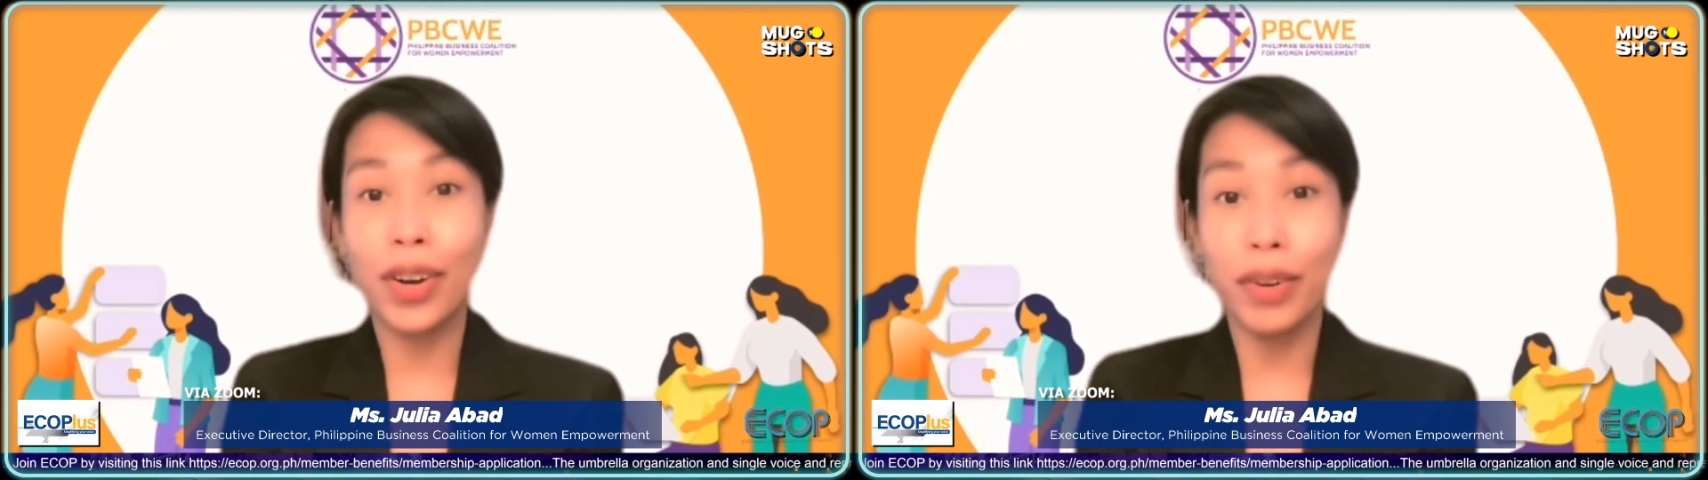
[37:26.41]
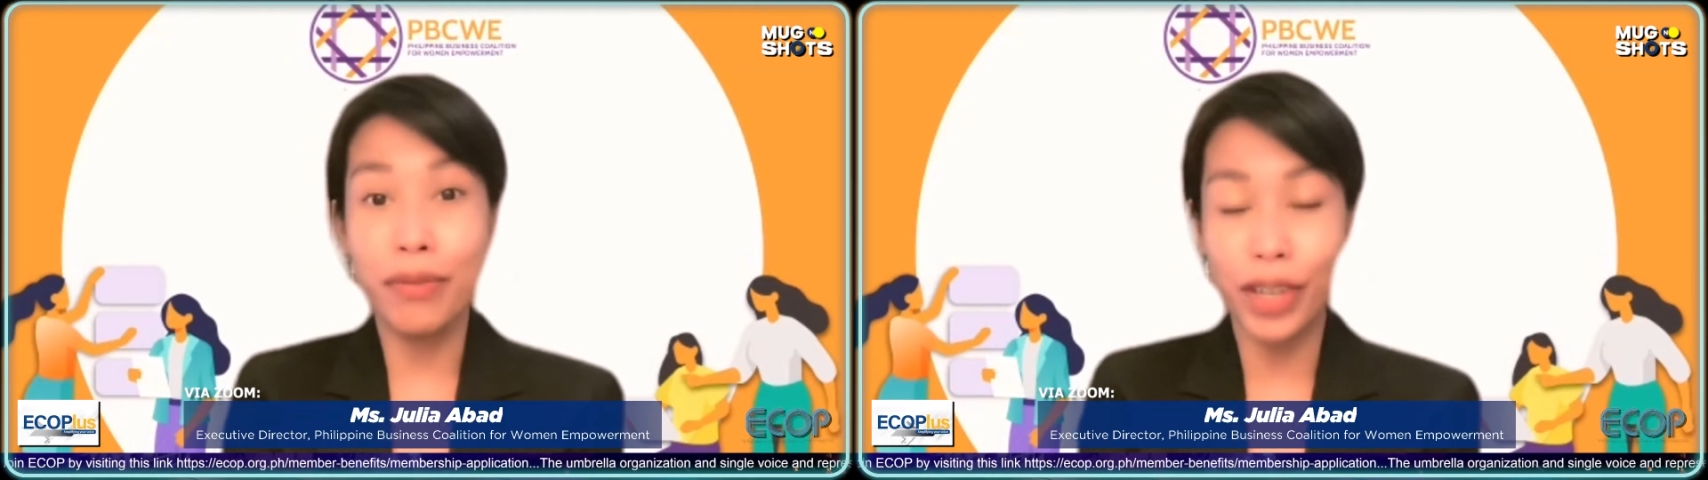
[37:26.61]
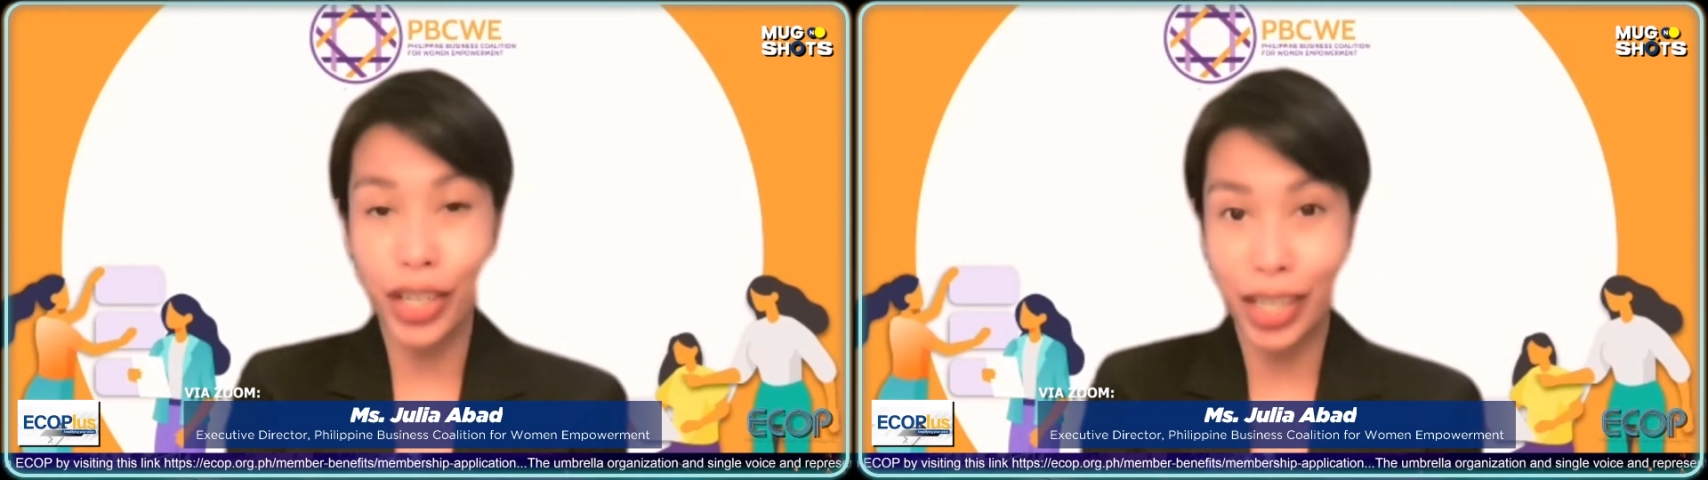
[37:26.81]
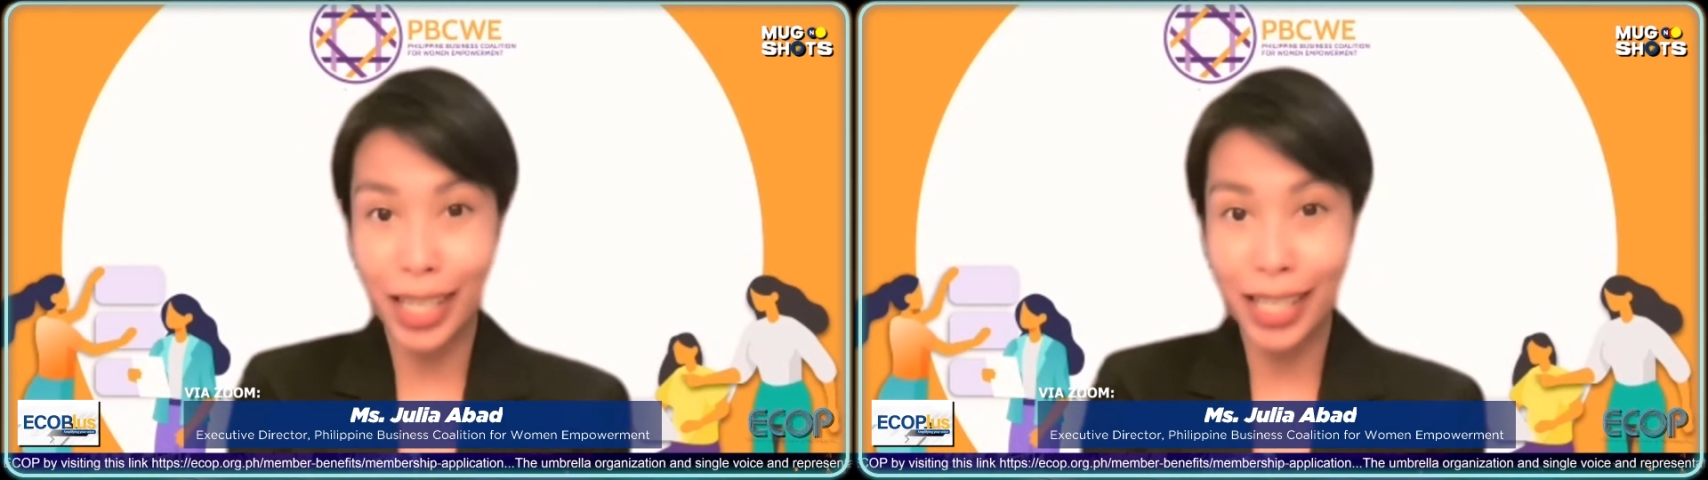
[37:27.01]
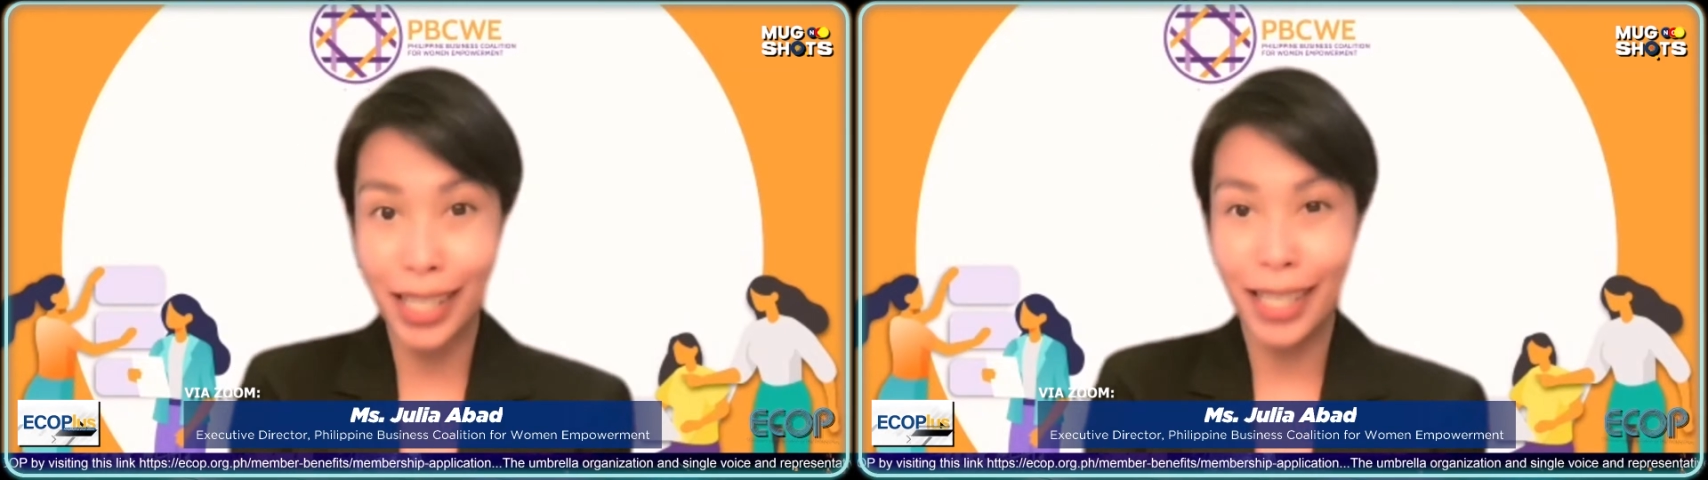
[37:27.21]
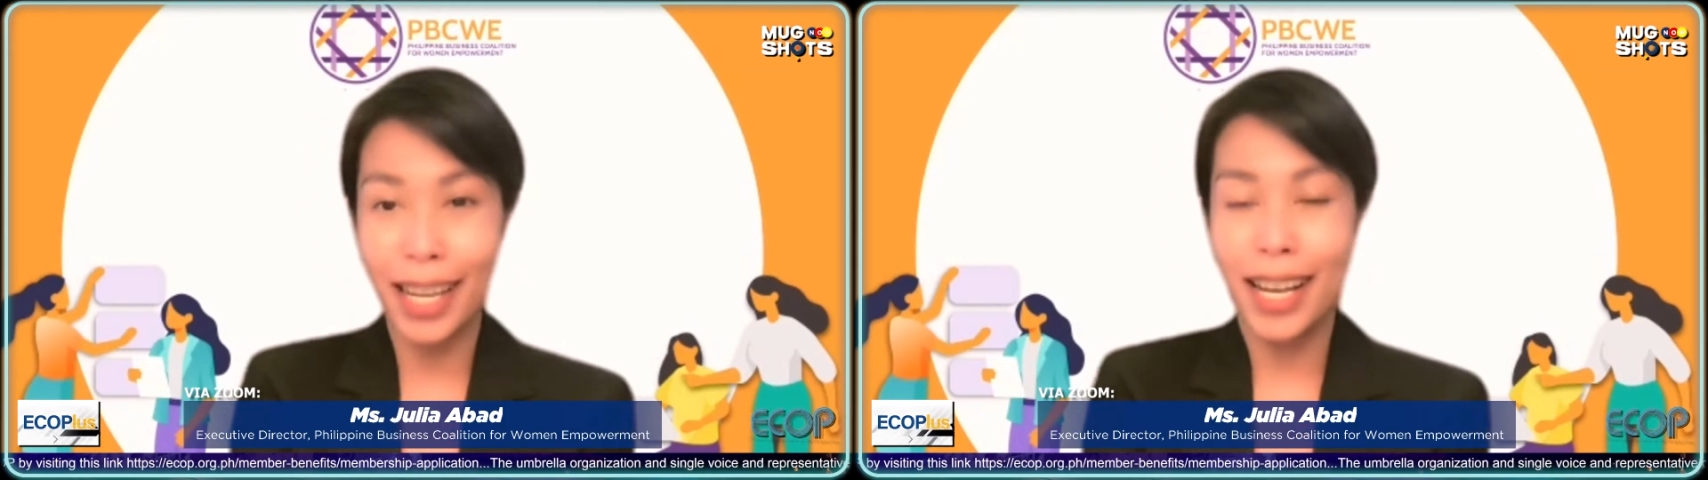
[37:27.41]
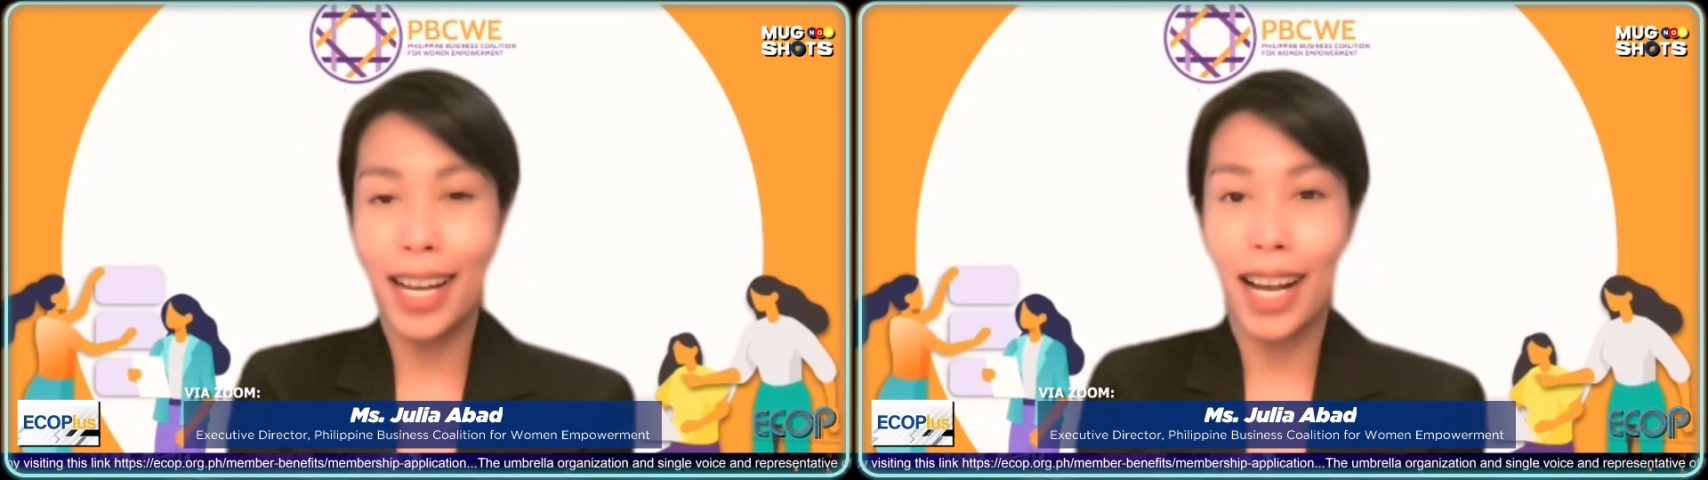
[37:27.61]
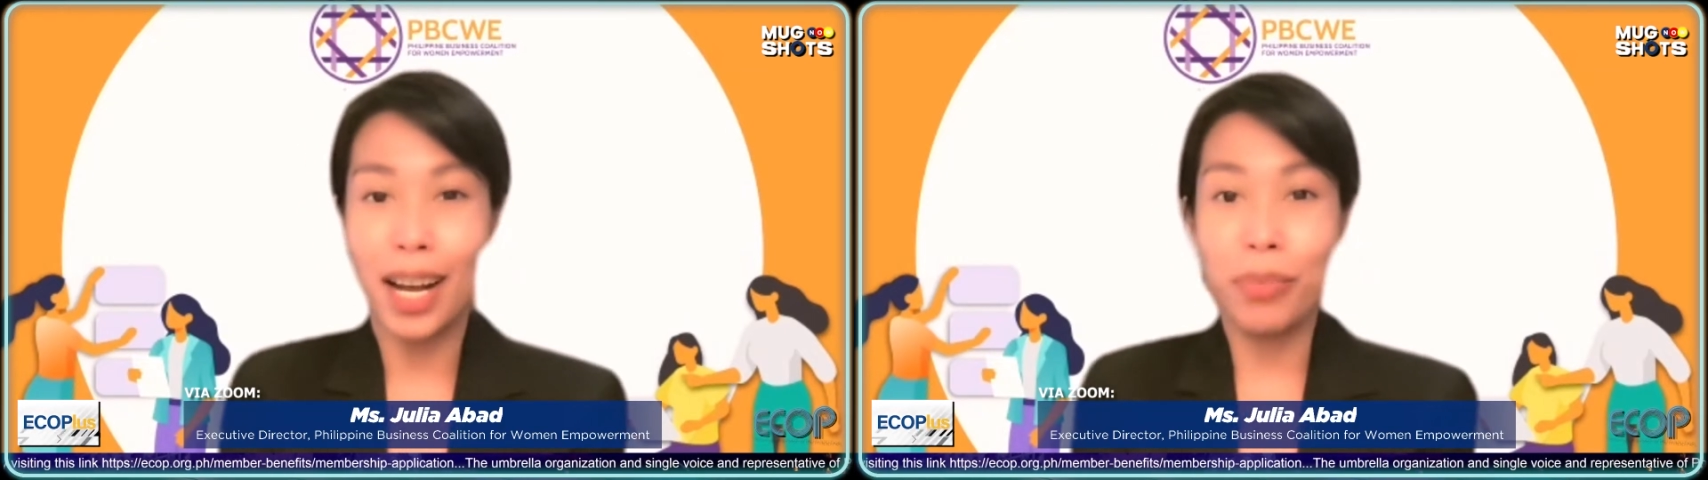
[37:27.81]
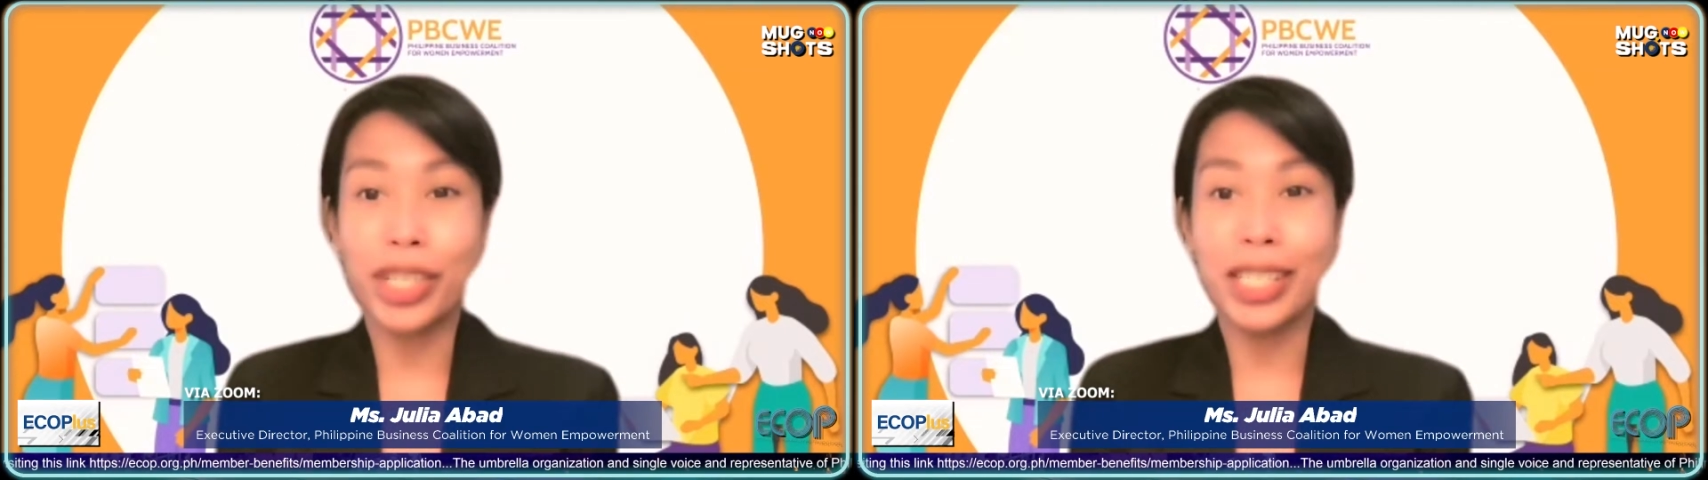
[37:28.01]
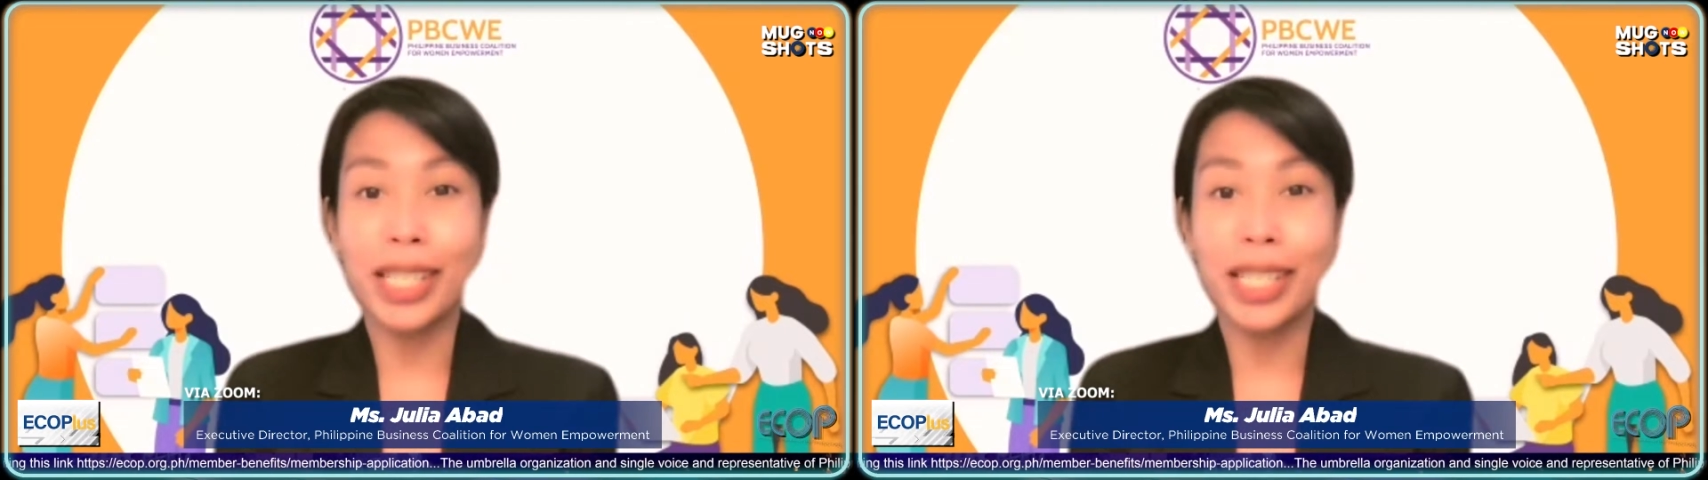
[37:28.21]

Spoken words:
Converges, which is now